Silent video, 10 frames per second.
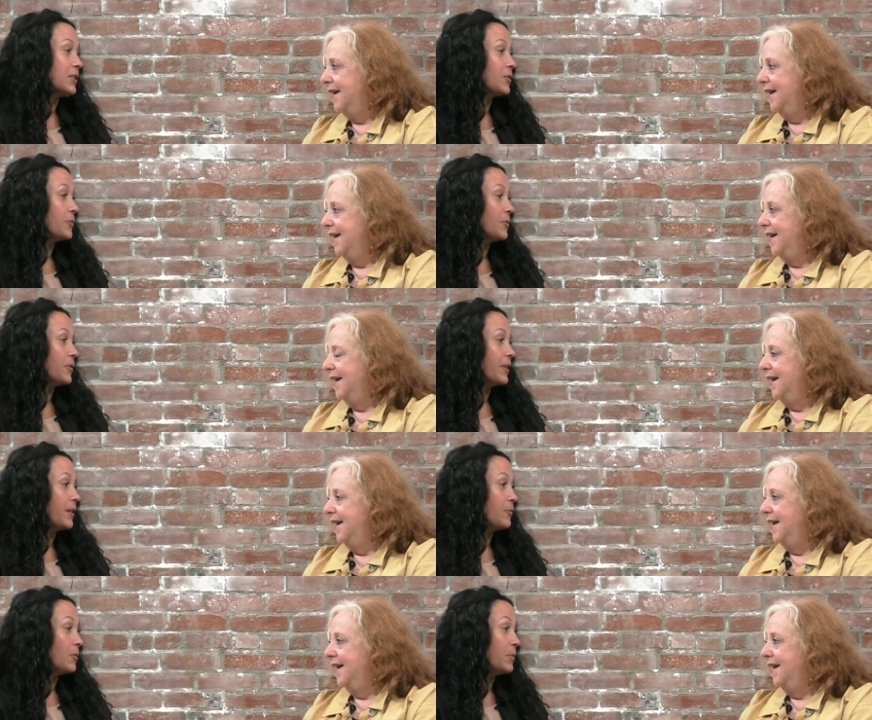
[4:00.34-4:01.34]
Speaker 1: School that
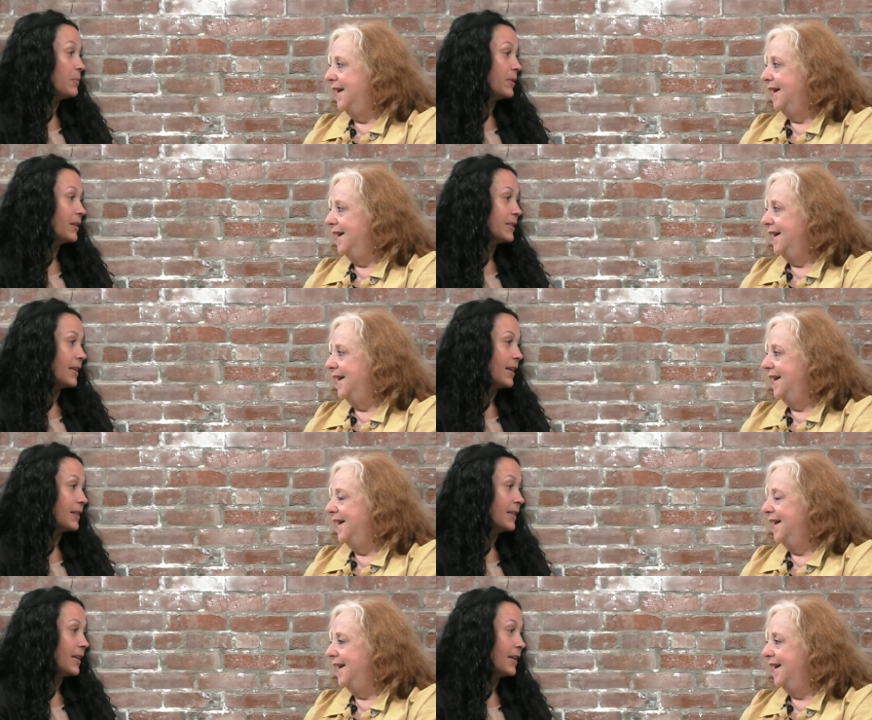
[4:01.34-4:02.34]
will be built at
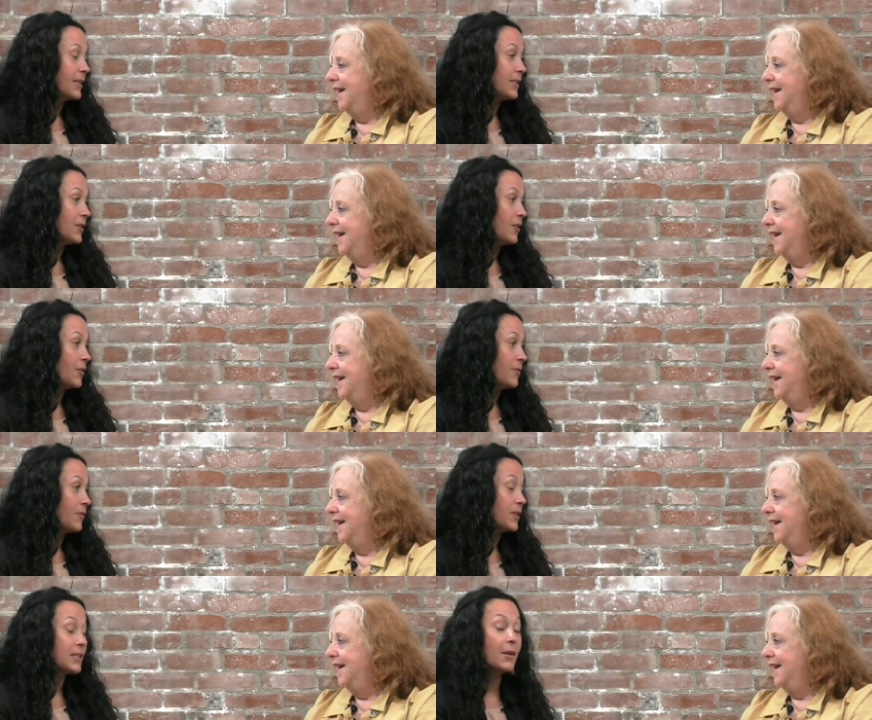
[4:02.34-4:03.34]
the end of
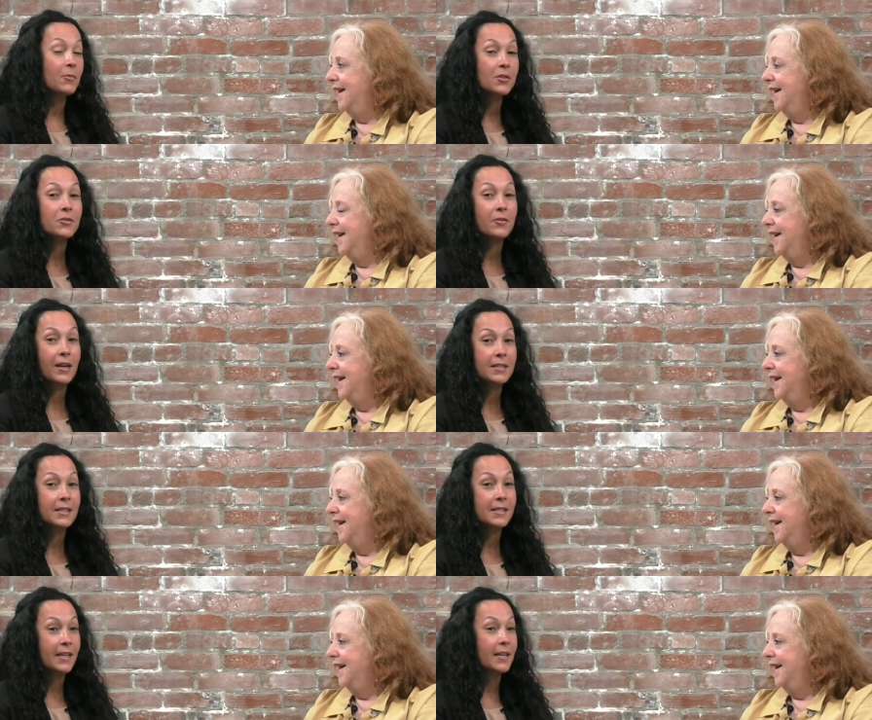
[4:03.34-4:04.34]
the summer, so that's
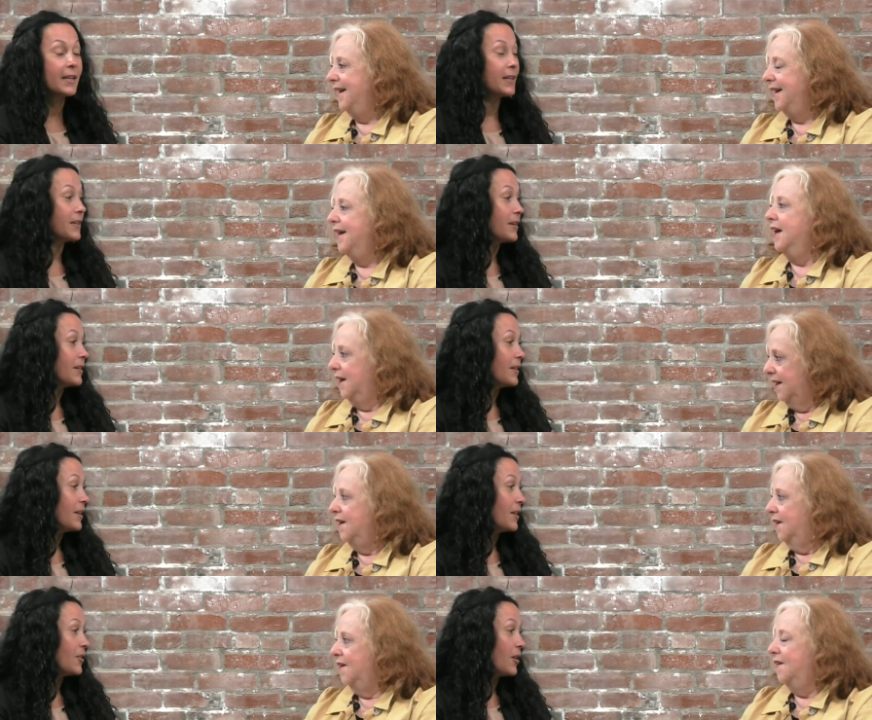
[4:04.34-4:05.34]
exciting.
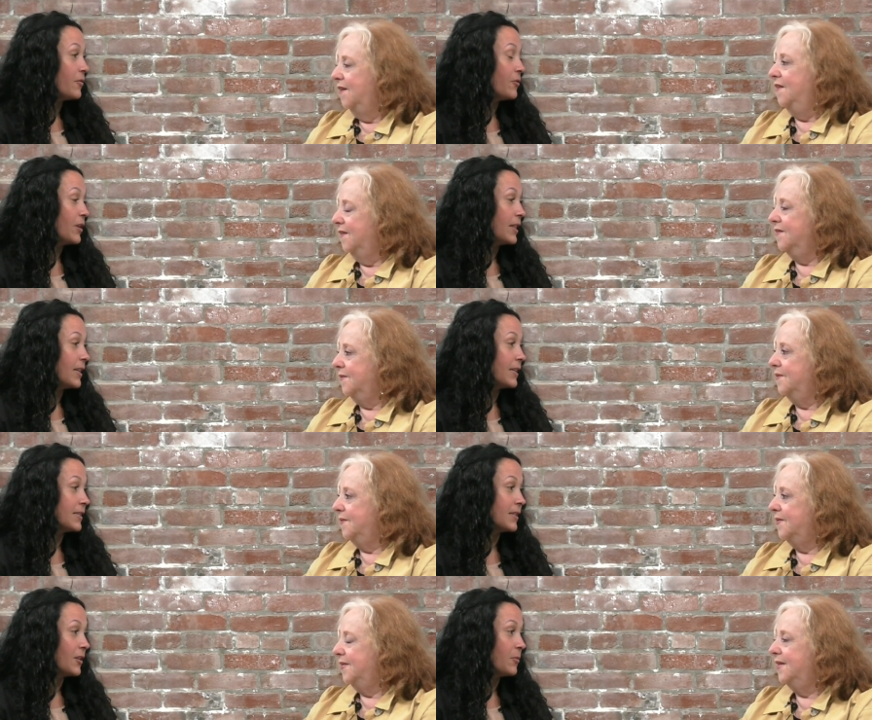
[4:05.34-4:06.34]
Speaker 2: A lot of great things
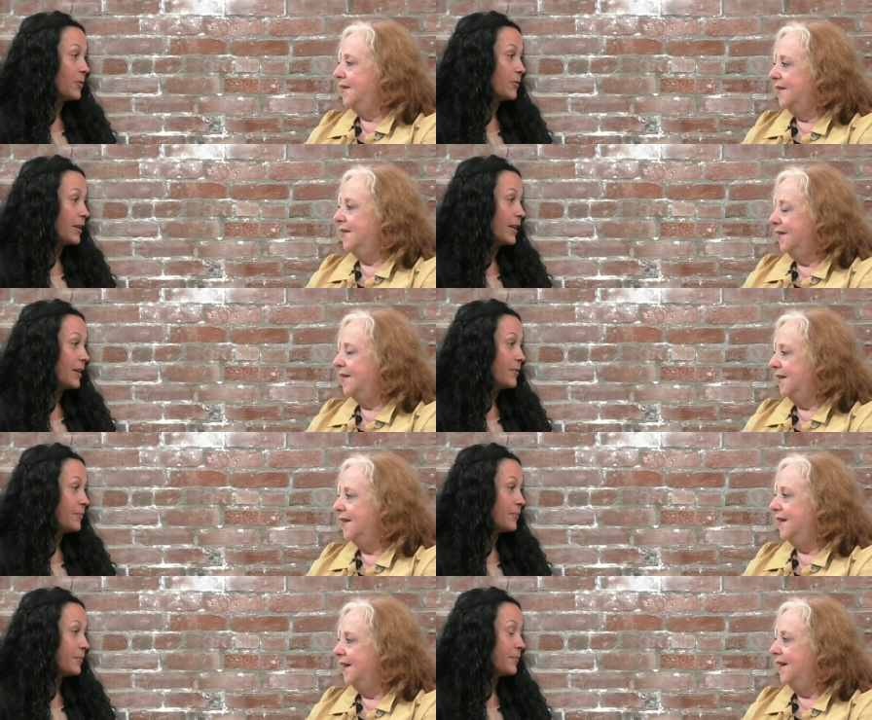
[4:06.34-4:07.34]
in the community.
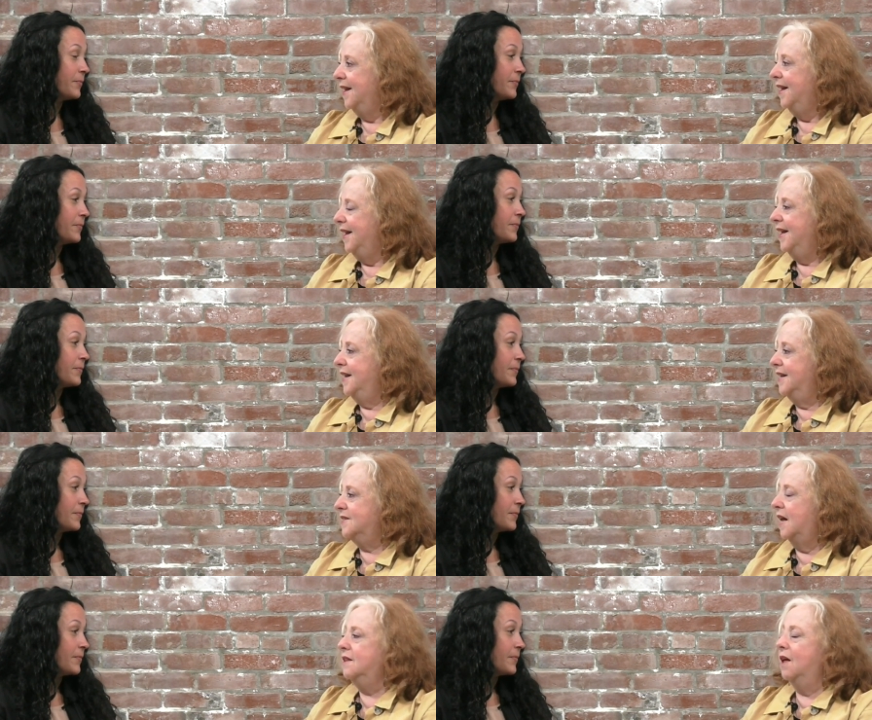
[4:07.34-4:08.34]
It is.
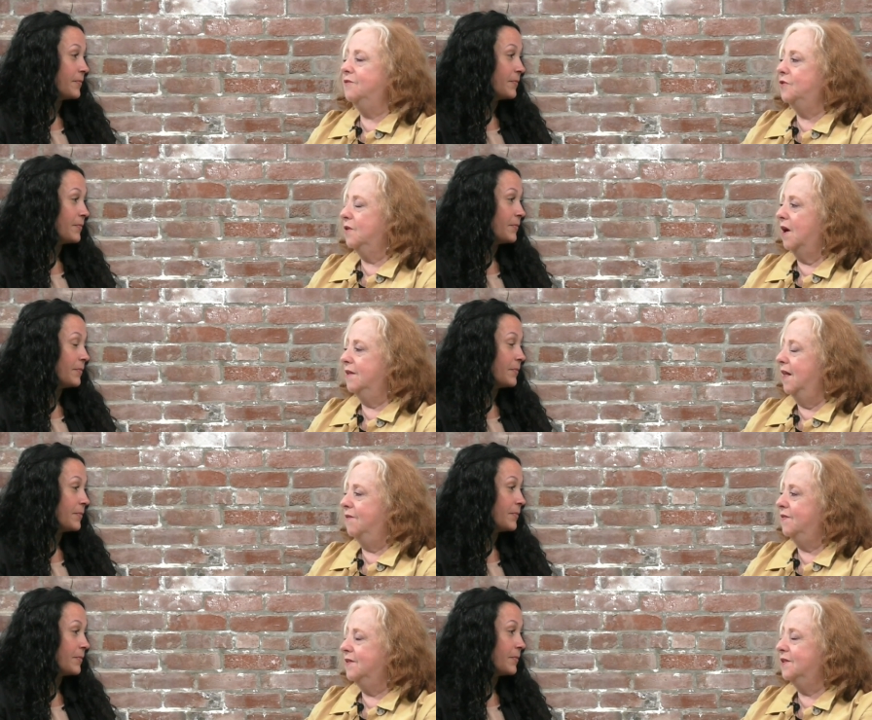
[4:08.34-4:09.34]
I loved, I
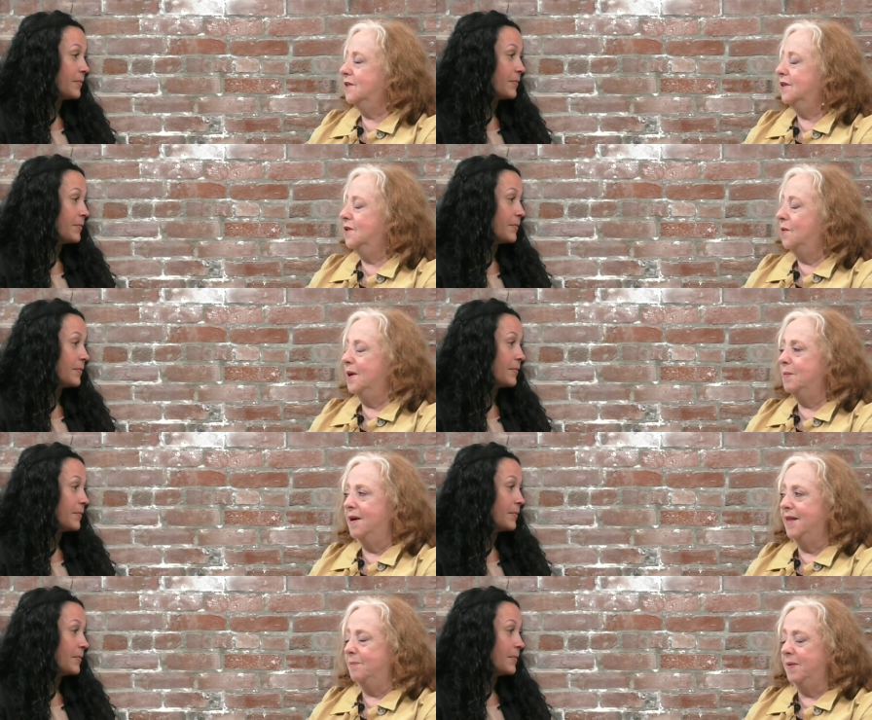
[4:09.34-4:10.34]
love going by
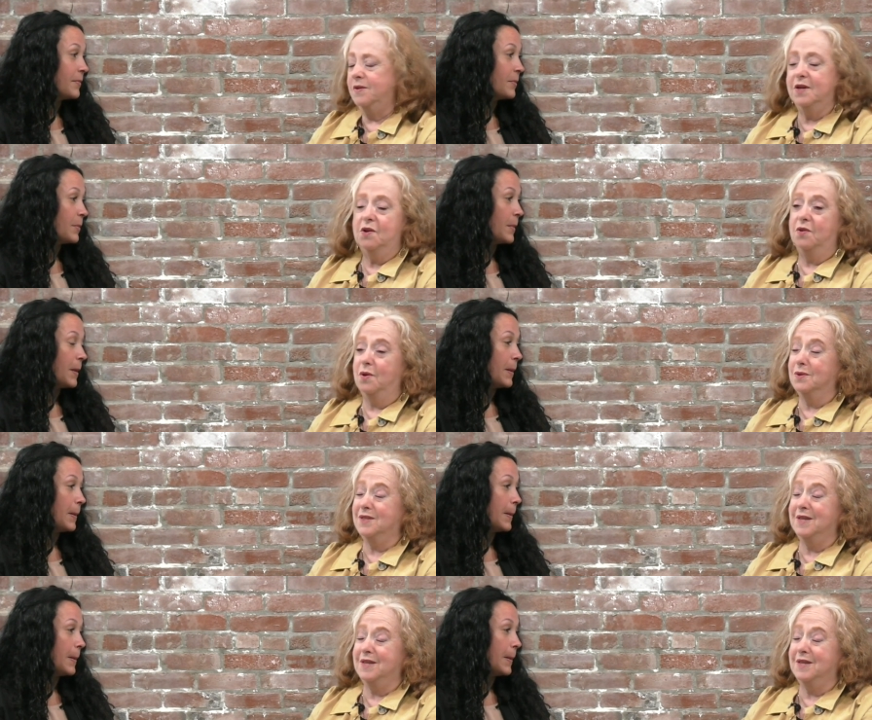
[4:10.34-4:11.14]
that building, although it's